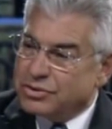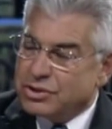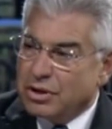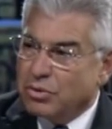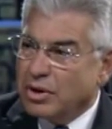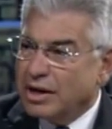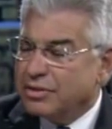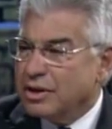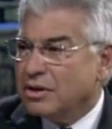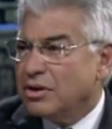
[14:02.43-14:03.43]
So I
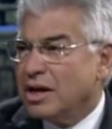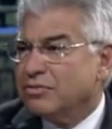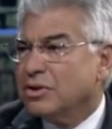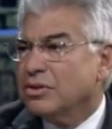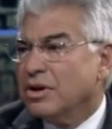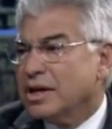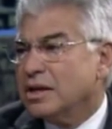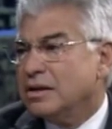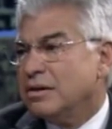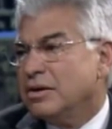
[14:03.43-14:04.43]
think you'd have to look
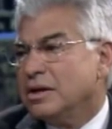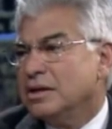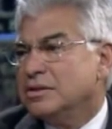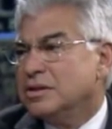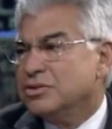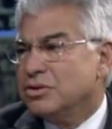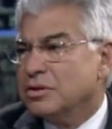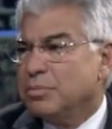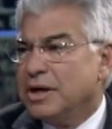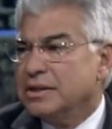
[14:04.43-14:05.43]
at it on a
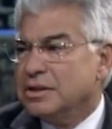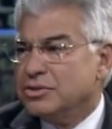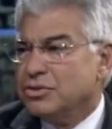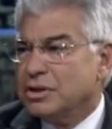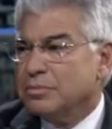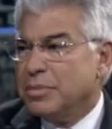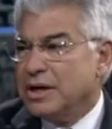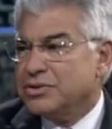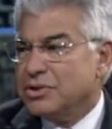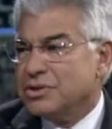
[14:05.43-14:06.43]
district-by-district
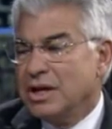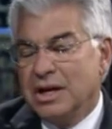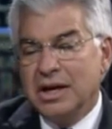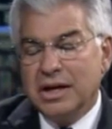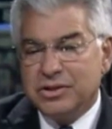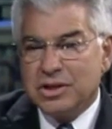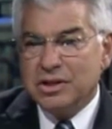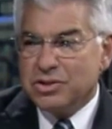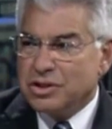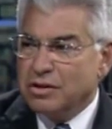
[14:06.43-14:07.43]
basis. It's
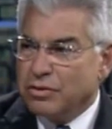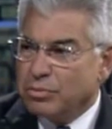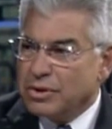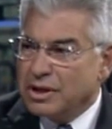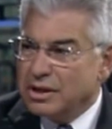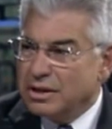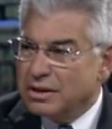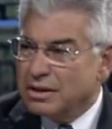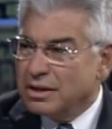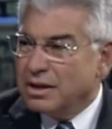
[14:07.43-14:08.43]
conceivably
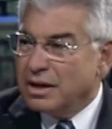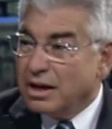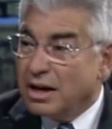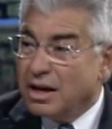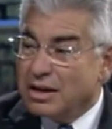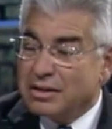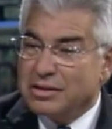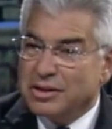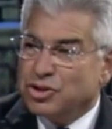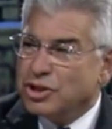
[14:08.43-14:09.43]
uh,
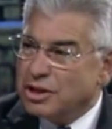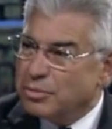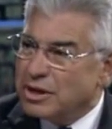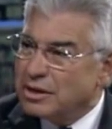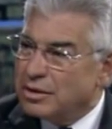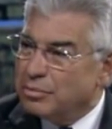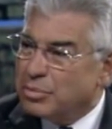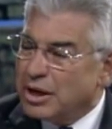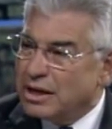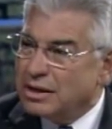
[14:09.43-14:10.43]
legitimate,
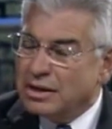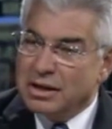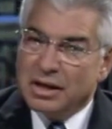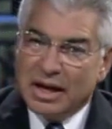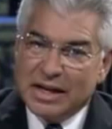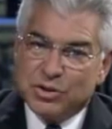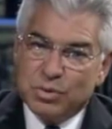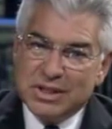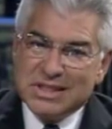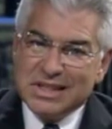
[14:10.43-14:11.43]
but as
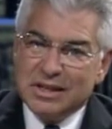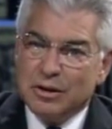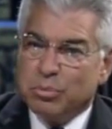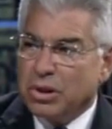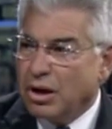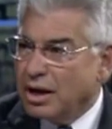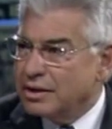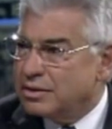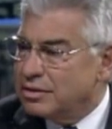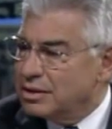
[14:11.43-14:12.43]
we see it
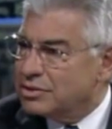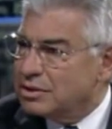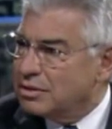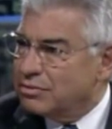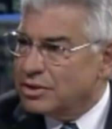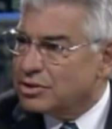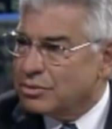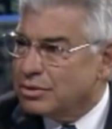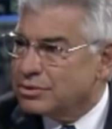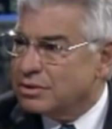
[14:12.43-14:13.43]
applied to these
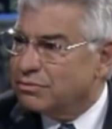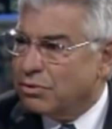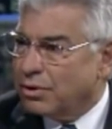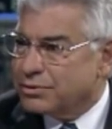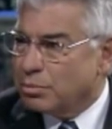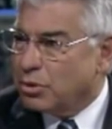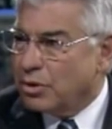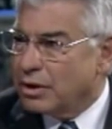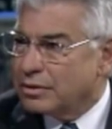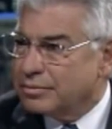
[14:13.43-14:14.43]
individuals, it falls
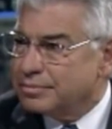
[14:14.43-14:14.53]
apart.